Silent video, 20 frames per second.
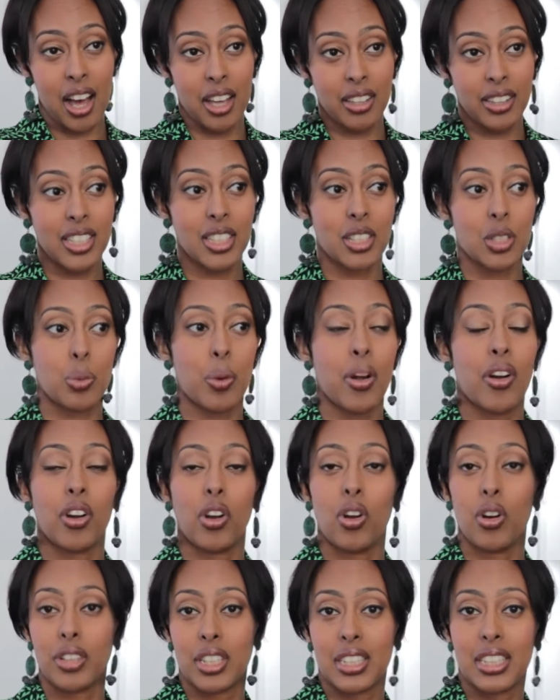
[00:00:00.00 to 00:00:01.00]
This is where a
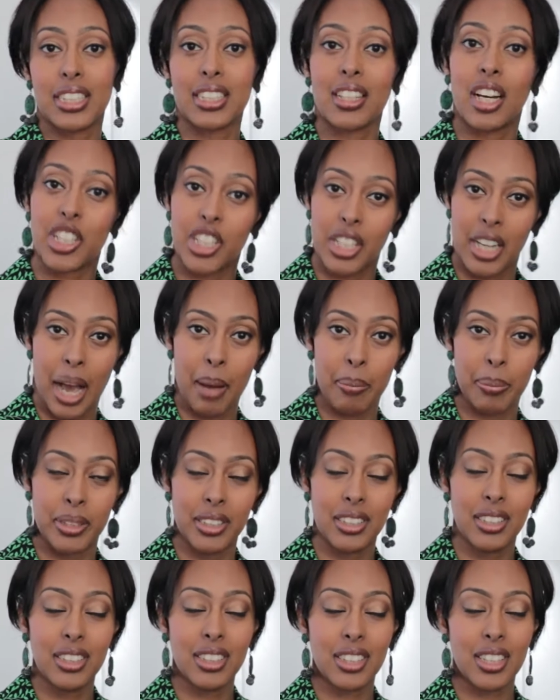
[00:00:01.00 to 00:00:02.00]
lot of the discussion
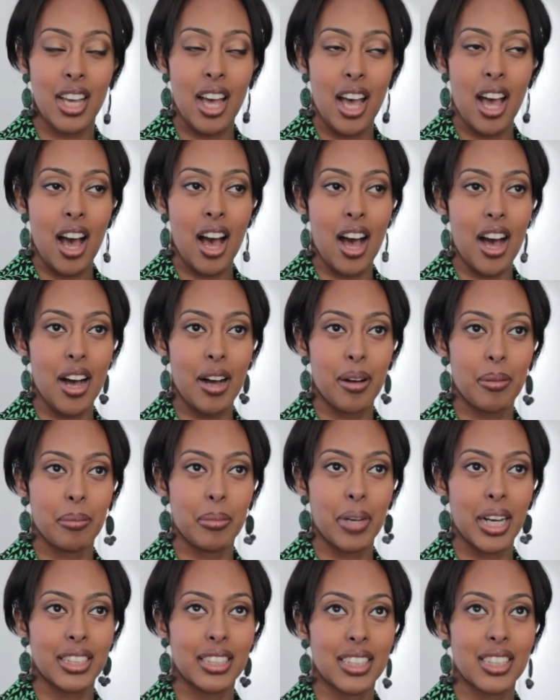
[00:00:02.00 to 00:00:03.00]
happens,
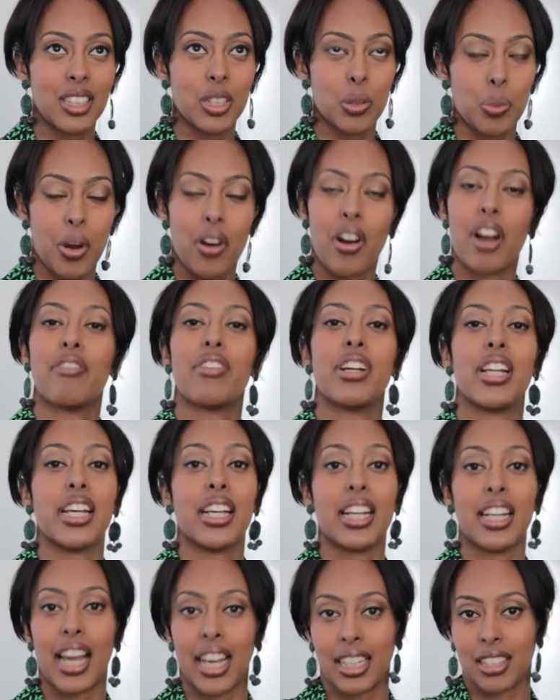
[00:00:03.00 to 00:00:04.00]
and this is where I really
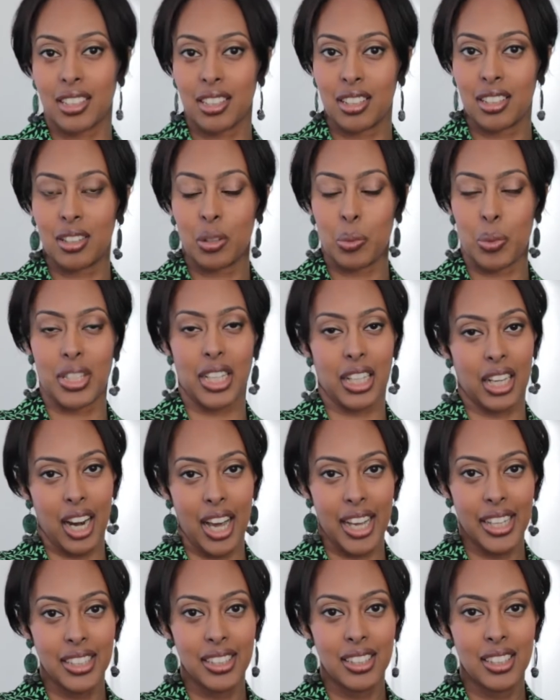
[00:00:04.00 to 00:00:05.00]
connect with the
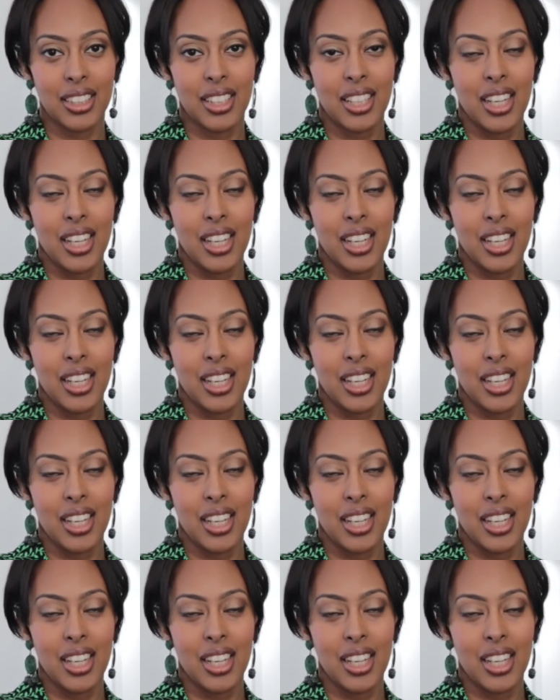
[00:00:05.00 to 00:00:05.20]
client.